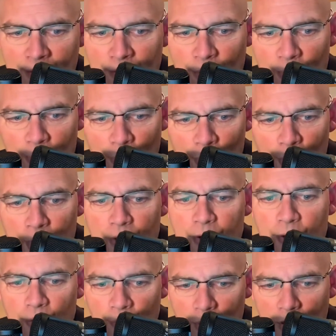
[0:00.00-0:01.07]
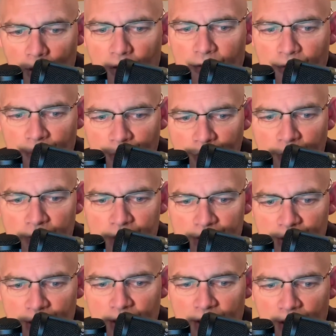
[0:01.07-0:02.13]
No border, no wall, no
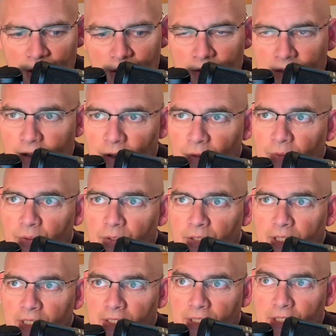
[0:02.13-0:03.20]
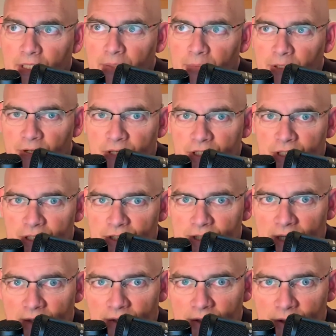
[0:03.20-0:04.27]
USA at all. You know, illegal immigration is
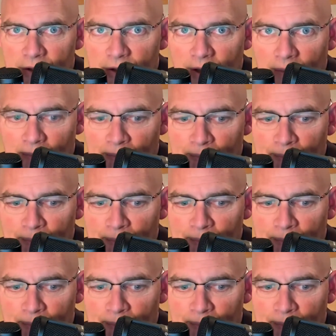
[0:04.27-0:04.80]
down under Trump.